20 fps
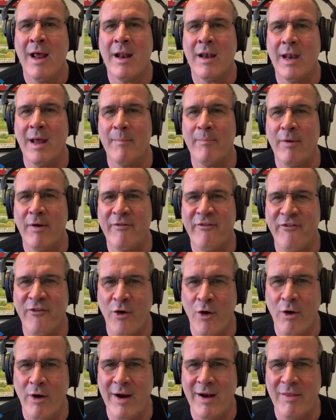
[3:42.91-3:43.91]
number
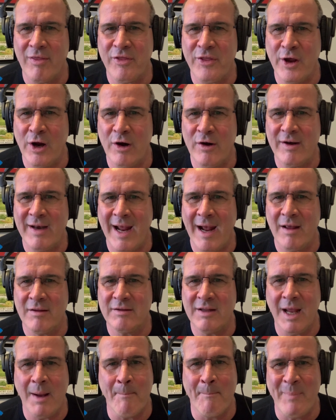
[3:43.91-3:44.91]
4 in third down
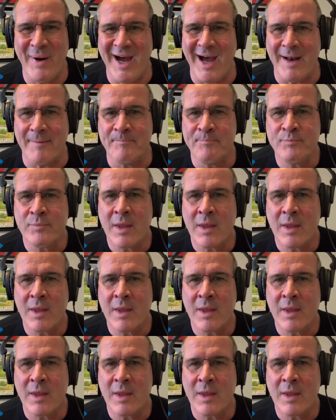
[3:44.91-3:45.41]
D, but